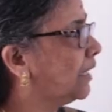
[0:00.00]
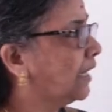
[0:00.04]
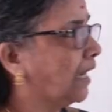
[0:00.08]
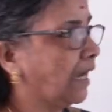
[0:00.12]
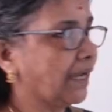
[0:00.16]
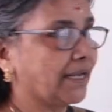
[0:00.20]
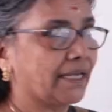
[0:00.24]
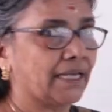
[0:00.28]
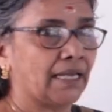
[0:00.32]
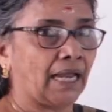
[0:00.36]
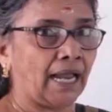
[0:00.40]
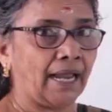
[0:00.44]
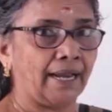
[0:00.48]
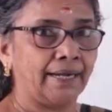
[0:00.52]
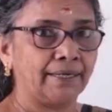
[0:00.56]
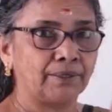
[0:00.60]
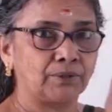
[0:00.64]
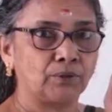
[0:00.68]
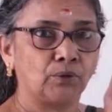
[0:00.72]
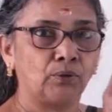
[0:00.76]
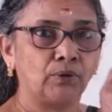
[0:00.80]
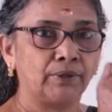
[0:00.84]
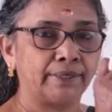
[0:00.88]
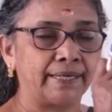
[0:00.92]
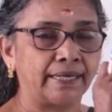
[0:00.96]
I
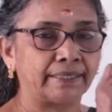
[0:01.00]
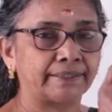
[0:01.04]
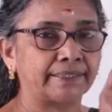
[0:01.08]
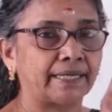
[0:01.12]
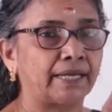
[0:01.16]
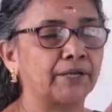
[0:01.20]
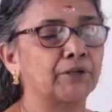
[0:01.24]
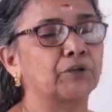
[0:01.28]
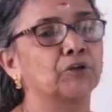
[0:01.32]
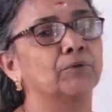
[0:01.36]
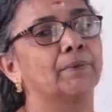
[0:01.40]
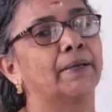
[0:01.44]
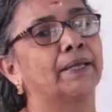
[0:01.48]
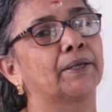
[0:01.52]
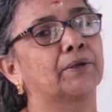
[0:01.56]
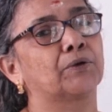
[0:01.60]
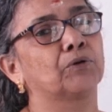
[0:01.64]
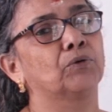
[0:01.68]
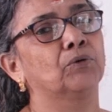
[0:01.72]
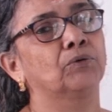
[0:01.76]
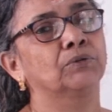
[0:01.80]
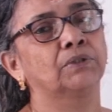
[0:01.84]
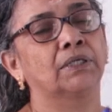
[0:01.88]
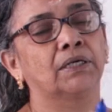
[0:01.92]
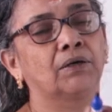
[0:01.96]
told delta Q by
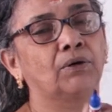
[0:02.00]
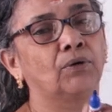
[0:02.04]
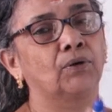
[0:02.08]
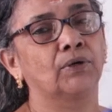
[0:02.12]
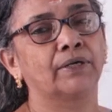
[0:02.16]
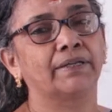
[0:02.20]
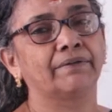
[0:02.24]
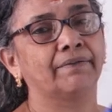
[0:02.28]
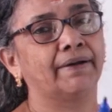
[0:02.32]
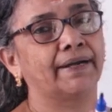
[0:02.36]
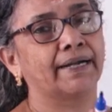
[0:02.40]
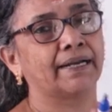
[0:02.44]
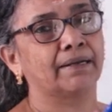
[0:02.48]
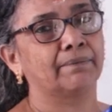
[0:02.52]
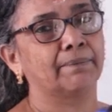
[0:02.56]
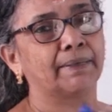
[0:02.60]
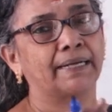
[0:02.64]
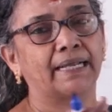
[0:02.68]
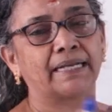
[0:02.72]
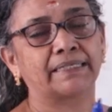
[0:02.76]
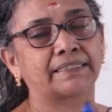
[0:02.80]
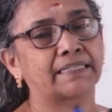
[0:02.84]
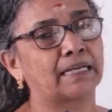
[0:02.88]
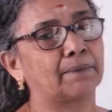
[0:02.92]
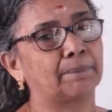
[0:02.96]
Q the whole divided by
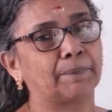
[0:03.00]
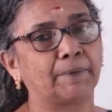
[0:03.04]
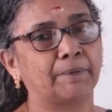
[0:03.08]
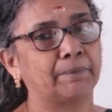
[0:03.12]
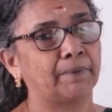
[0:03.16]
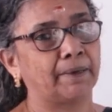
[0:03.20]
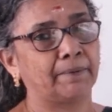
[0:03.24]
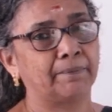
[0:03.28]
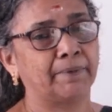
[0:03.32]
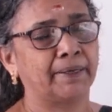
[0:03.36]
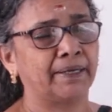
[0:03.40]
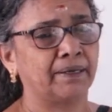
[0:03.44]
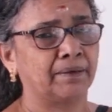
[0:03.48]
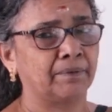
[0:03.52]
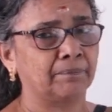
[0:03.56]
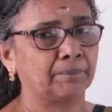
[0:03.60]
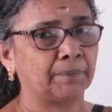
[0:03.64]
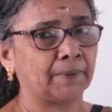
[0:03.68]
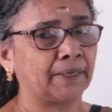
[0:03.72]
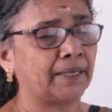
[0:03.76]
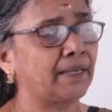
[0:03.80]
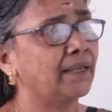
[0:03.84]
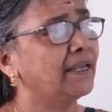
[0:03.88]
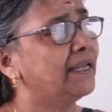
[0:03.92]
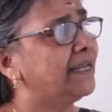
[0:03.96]
delta P by
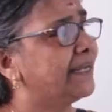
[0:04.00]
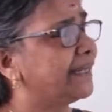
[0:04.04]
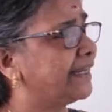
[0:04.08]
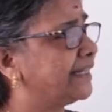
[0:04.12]
P.